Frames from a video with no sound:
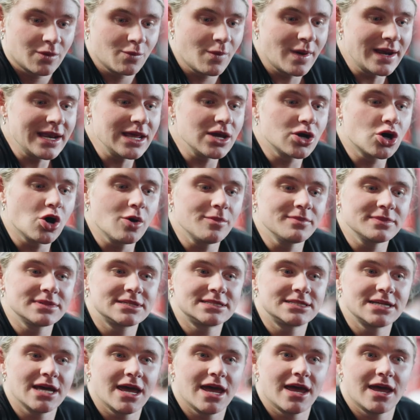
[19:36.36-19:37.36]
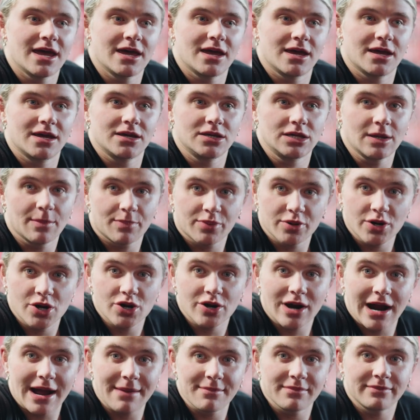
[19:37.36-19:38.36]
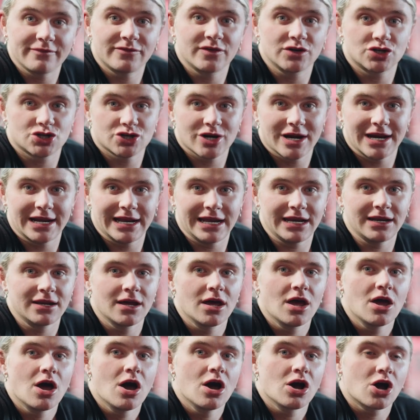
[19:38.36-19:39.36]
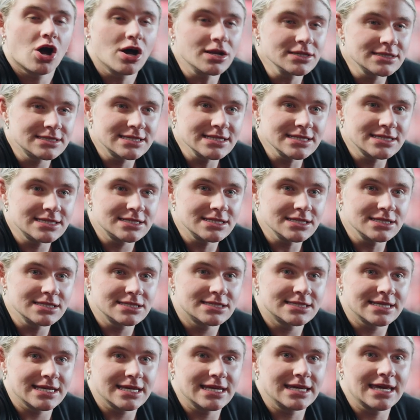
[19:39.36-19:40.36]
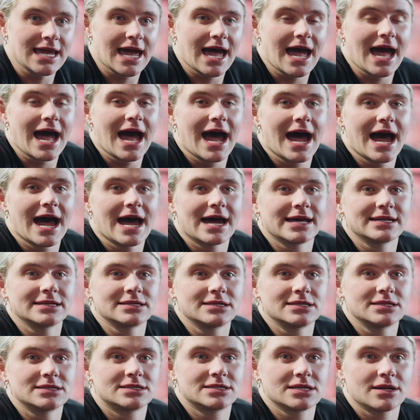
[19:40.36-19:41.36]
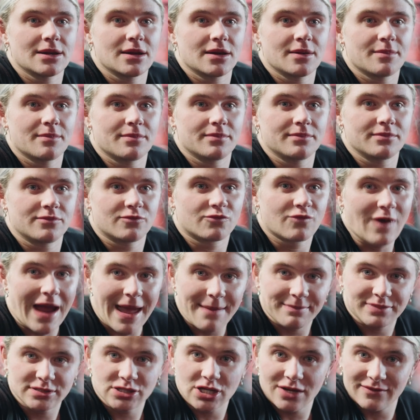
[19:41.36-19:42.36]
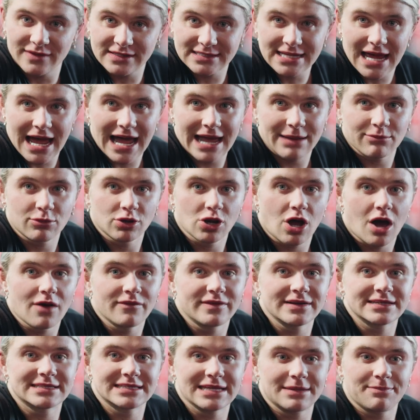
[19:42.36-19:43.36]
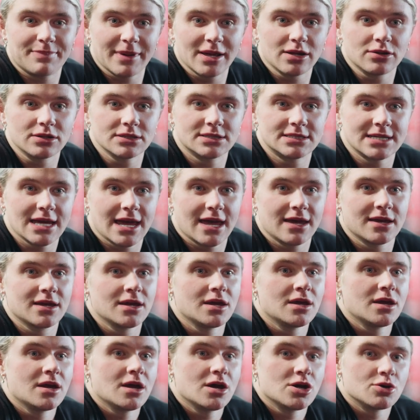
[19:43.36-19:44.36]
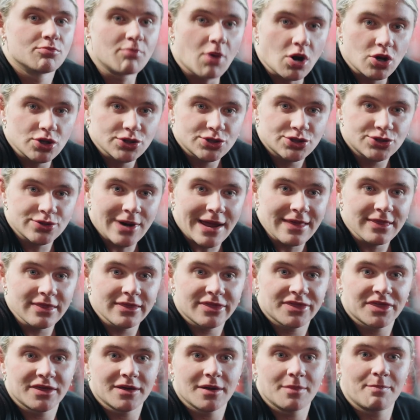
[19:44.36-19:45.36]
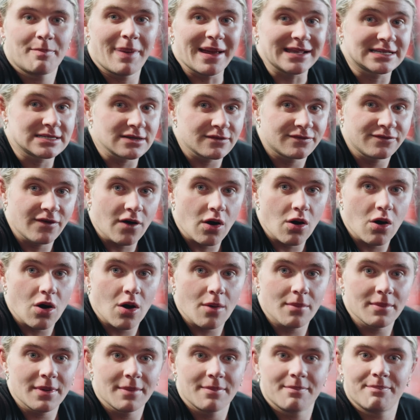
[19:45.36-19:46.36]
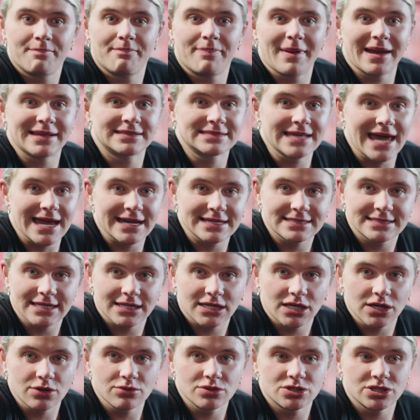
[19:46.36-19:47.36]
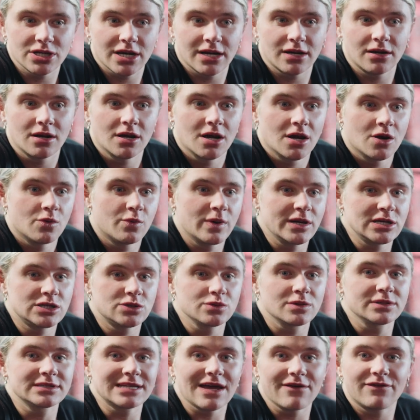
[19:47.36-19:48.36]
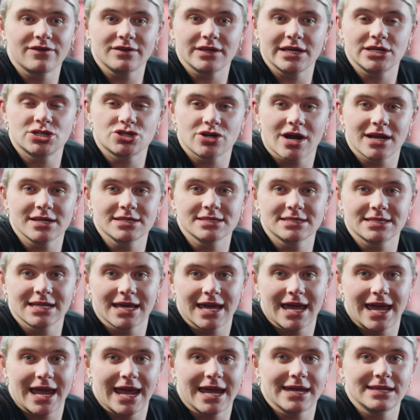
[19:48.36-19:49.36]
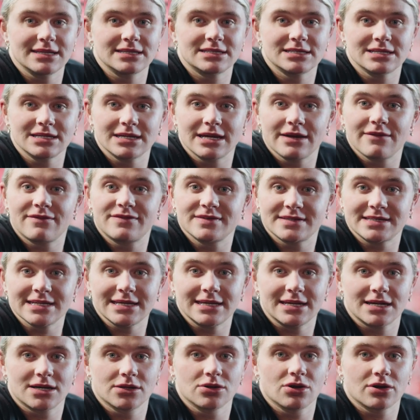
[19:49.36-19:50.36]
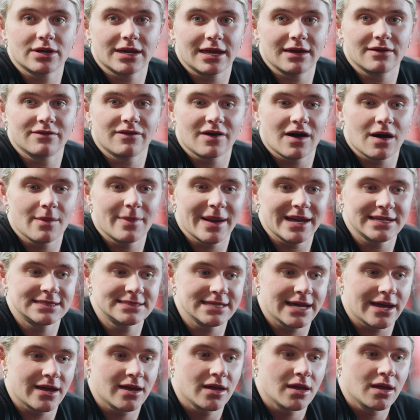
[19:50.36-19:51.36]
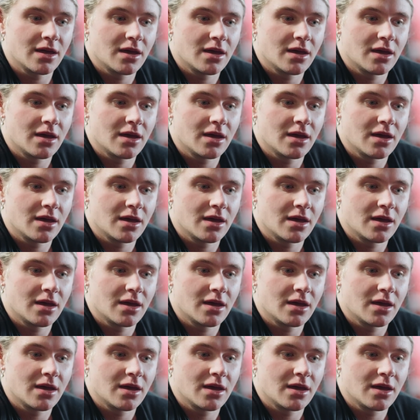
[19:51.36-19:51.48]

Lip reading: When it comes to your program for training, consistency and reps over time will obviously build to more strength, better form, better execution, which will definitely translate into your physique looking far better.